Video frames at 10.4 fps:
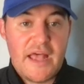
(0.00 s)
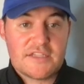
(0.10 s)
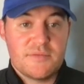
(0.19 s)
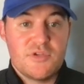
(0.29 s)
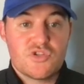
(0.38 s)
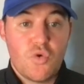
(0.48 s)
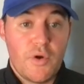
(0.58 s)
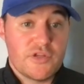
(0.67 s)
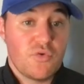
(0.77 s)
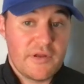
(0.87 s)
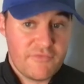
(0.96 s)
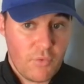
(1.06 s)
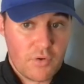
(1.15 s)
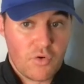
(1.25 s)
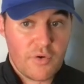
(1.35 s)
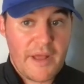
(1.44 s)
SMU's 2024
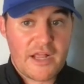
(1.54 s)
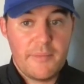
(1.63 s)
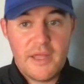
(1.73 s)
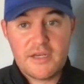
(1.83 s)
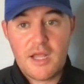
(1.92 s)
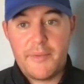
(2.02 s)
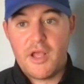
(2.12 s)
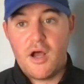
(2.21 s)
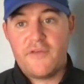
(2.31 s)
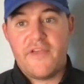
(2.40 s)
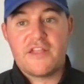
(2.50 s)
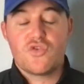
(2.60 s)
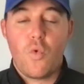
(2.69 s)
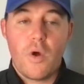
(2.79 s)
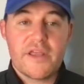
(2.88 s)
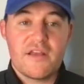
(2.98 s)
quarterback commit, coming off a
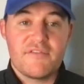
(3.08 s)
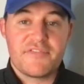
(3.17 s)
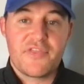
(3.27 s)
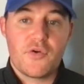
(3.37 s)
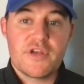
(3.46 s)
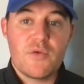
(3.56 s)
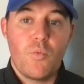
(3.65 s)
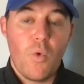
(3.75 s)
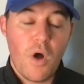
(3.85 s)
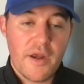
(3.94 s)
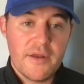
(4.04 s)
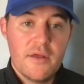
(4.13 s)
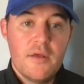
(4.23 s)
20 of 31